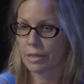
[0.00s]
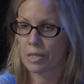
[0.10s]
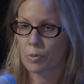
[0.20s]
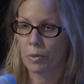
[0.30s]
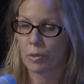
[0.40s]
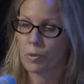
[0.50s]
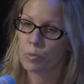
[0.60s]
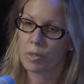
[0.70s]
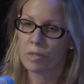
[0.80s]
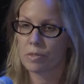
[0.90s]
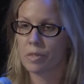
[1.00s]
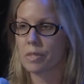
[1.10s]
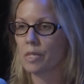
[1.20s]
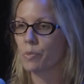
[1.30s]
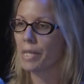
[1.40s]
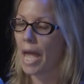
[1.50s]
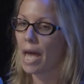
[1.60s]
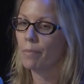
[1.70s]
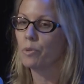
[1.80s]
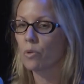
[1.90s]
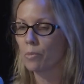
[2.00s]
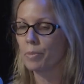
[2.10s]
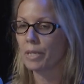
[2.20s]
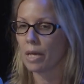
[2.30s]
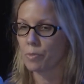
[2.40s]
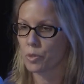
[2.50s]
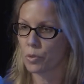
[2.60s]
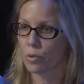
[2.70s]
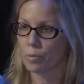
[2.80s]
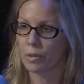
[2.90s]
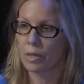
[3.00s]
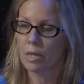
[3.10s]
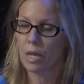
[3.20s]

That's what goes with this disease, when the abnormal becomes normal